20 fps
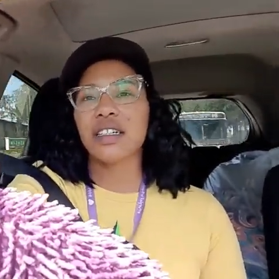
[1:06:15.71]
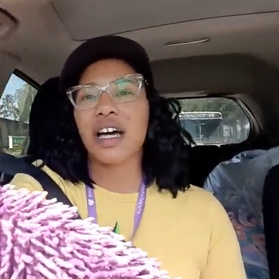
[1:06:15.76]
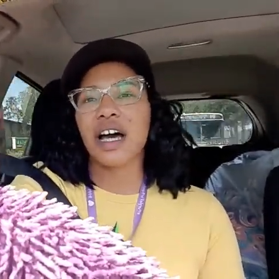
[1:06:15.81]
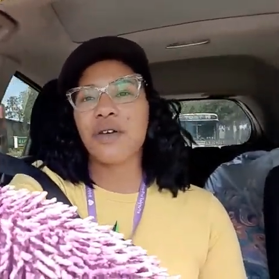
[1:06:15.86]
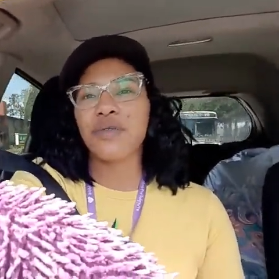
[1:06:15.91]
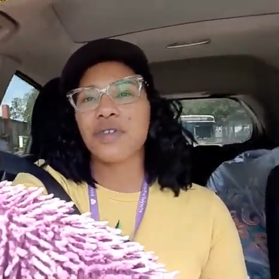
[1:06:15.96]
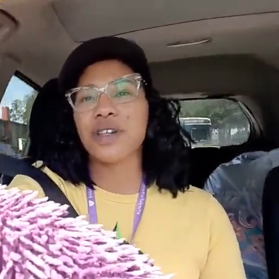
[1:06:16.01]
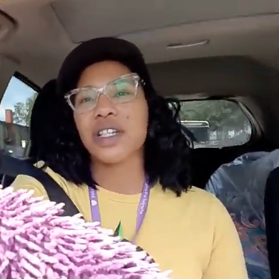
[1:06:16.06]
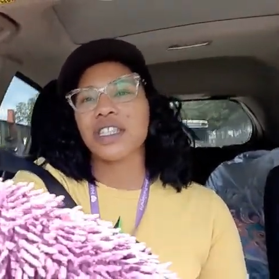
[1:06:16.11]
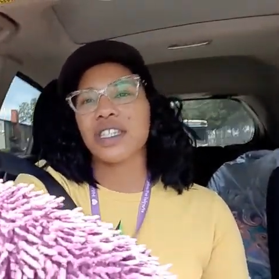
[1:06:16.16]
I
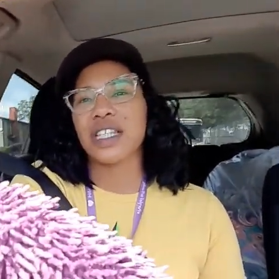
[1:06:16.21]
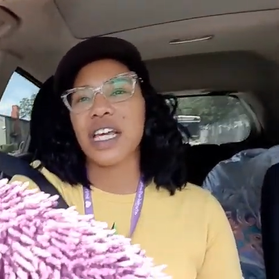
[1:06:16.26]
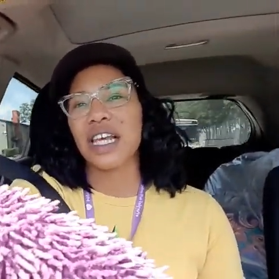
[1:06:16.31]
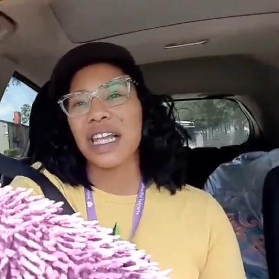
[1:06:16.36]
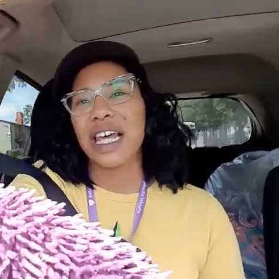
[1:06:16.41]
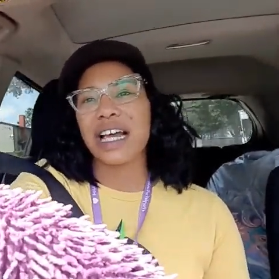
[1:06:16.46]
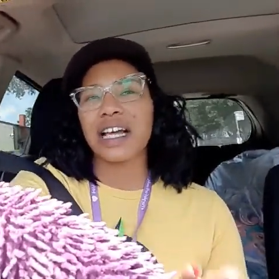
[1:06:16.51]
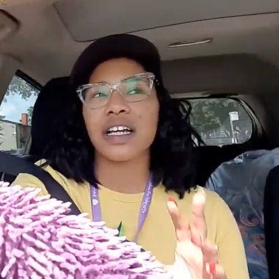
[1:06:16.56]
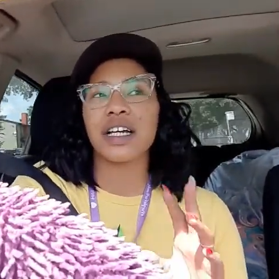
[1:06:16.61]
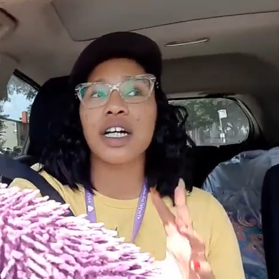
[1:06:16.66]
want to say
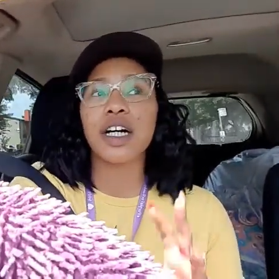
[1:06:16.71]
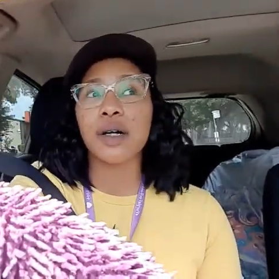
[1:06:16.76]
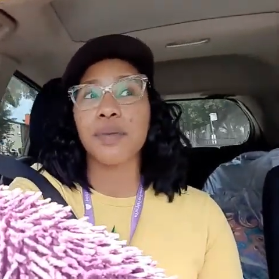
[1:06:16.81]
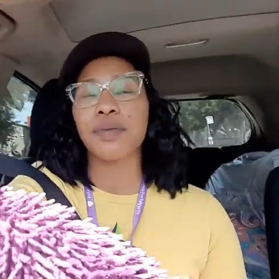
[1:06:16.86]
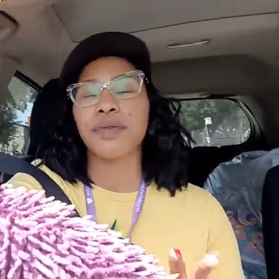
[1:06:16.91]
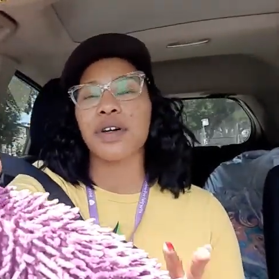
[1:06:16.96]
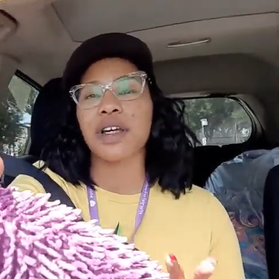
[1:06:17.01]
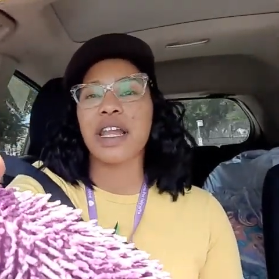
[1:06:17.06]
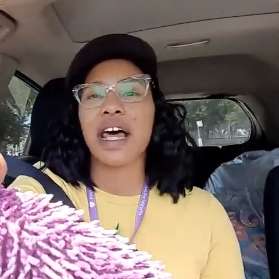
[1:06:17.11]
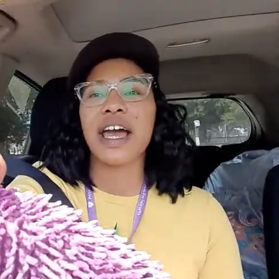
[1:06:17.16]
like a
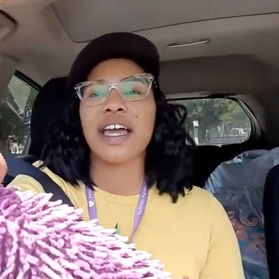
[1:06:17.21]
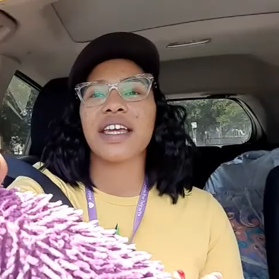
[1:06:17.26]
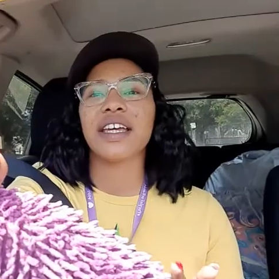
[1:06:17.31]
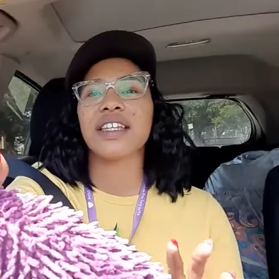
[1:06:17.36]
couple, like